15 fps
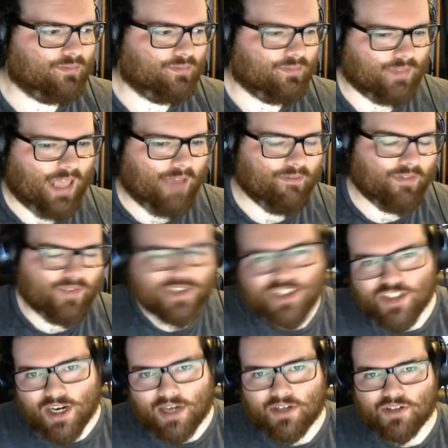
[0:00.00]
Everything's
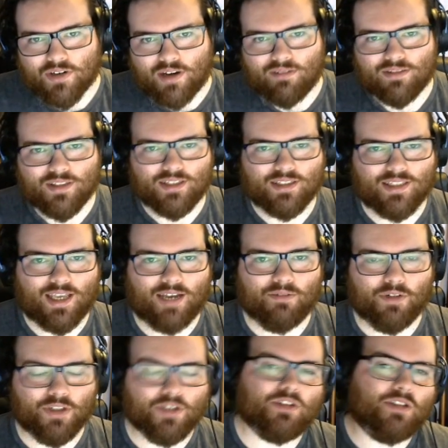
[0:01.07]
changed around since then.
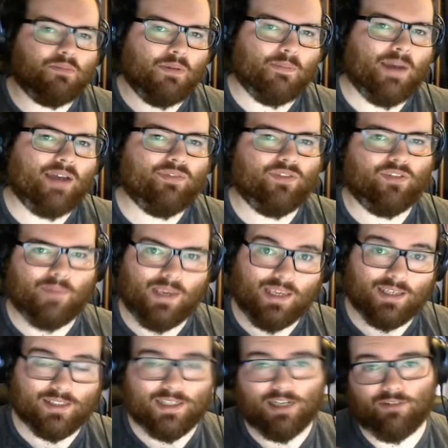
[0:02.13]
What used to be maths for me
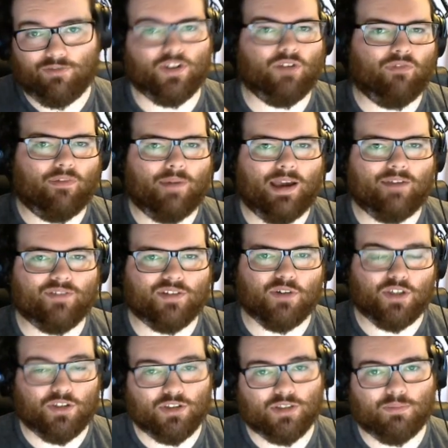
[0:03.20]
is now further maths, and
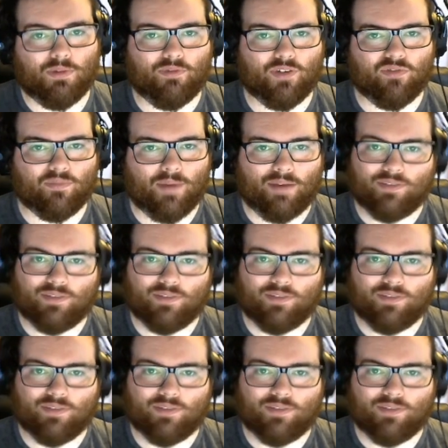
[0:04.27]
what used to be further maths